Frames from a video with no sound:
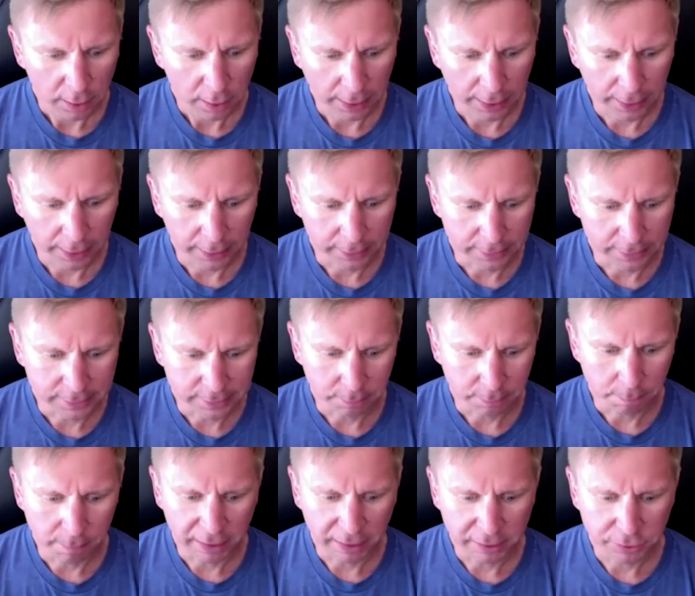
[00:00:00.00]
and
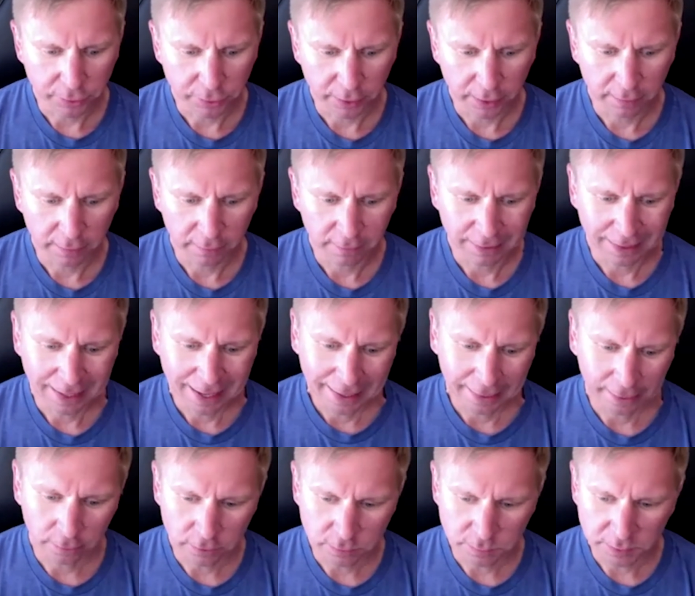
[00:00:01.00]
measuring the
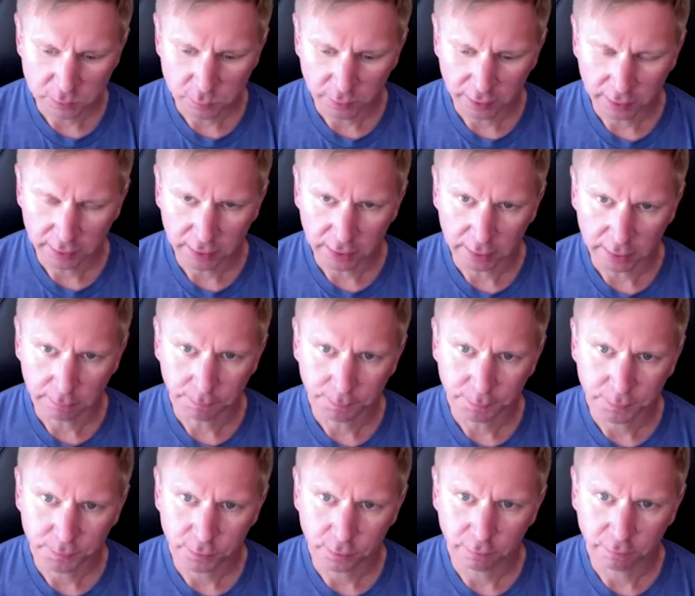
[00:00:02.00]
angles between them
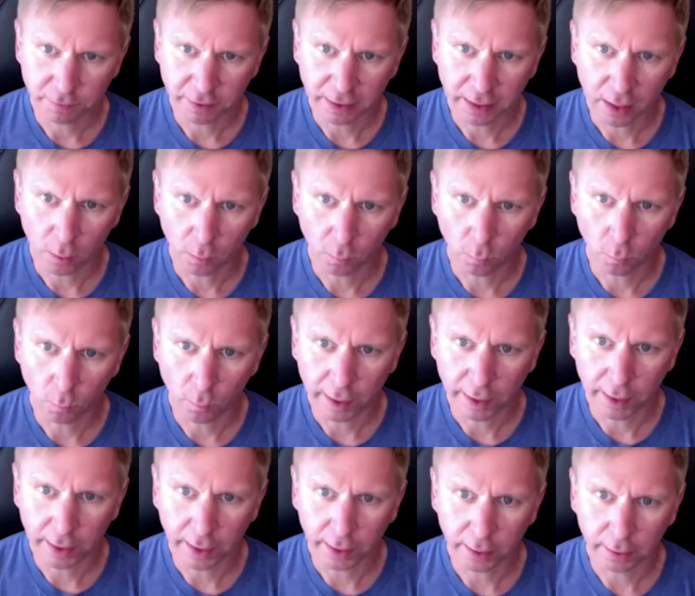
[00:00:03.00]
to figure out
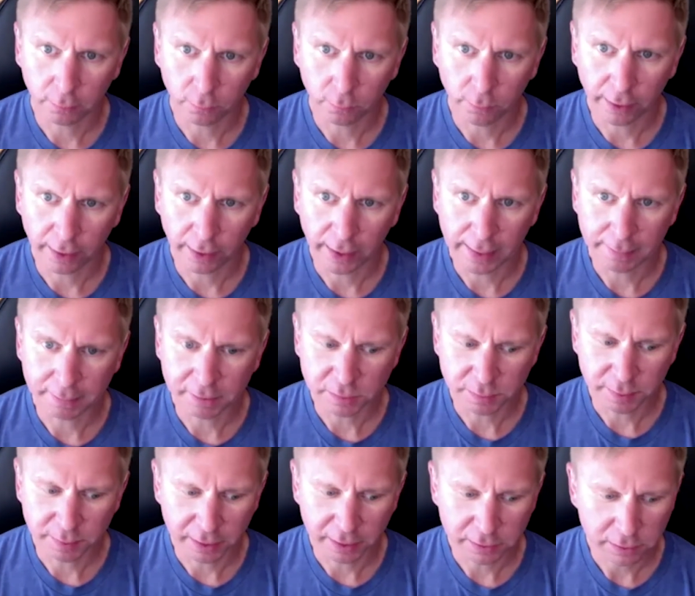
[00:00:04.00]
where I am in
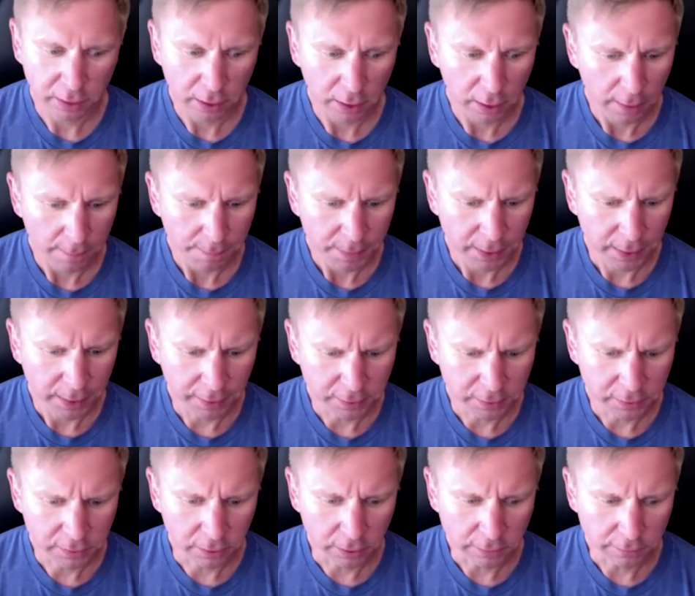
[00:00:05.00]
space. And this
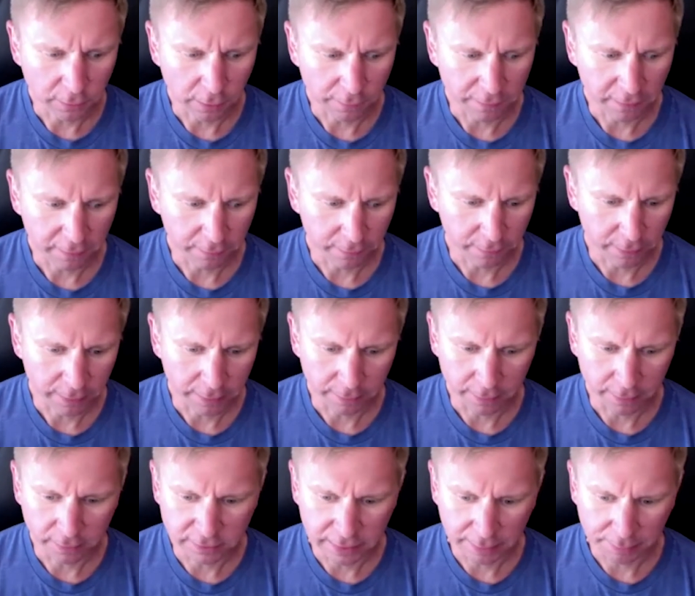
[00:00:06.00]
is useful and
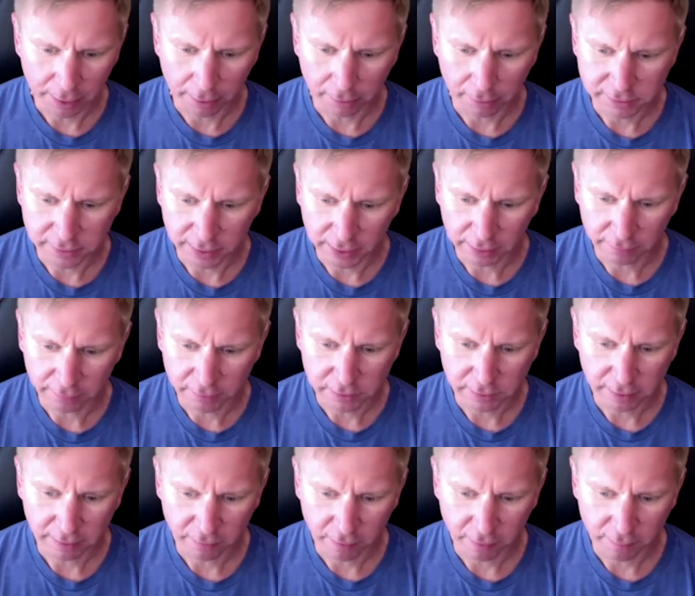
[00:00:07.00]
the example I always think of is
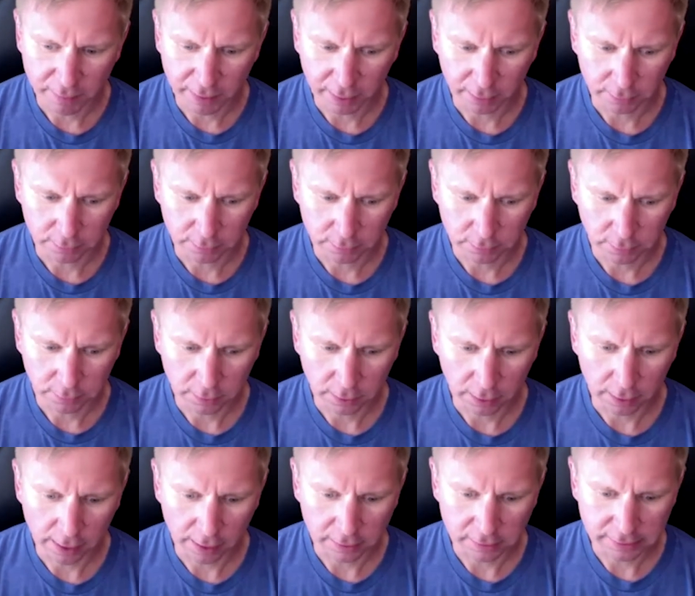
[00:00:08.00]
I've done
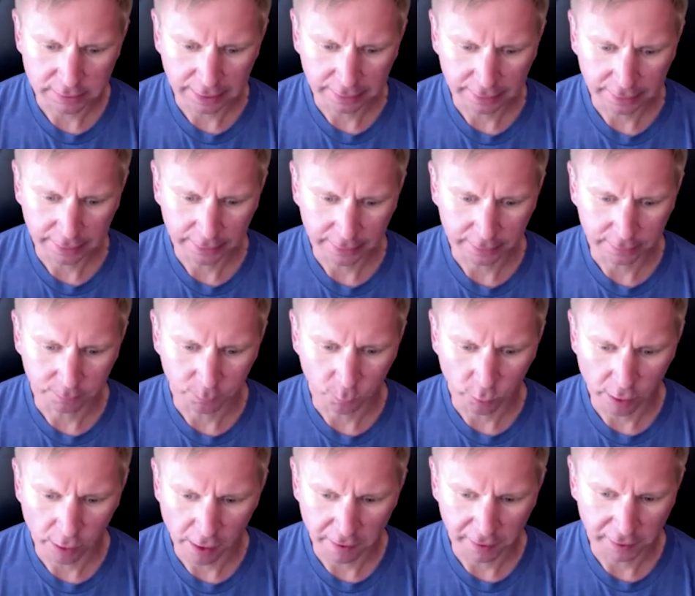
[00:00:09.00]
a lot of sailing, and
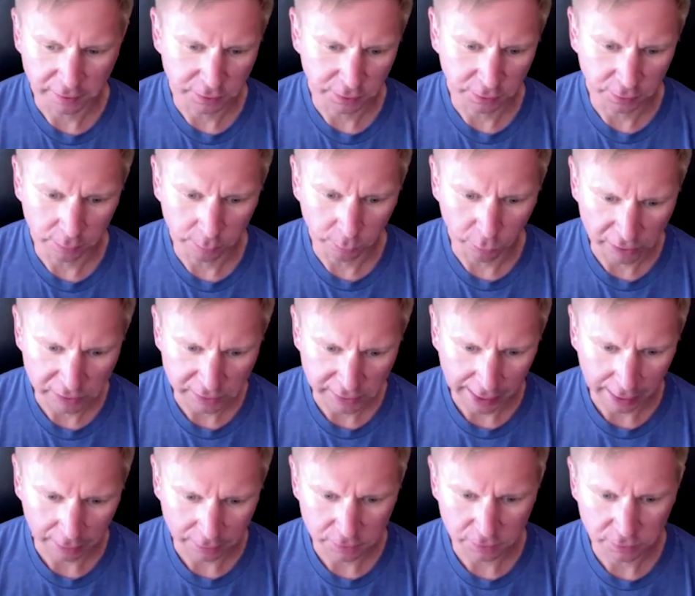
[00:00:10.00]
one of the things you do in Boy
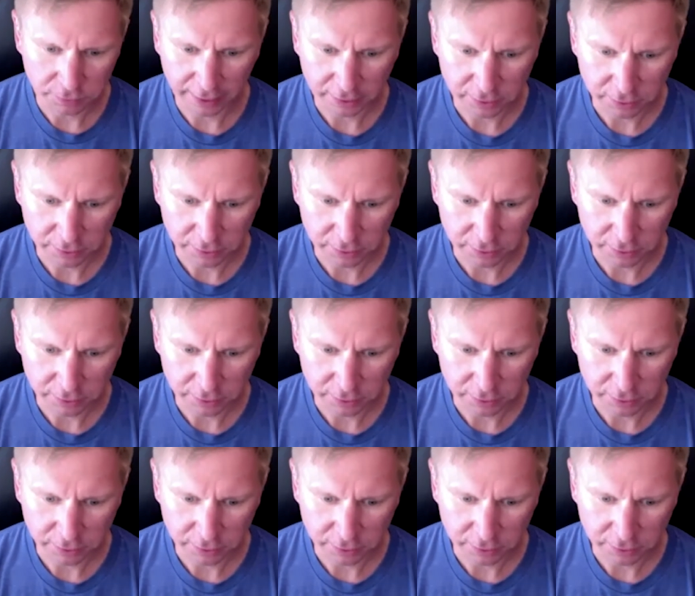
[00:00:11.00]
Scouts is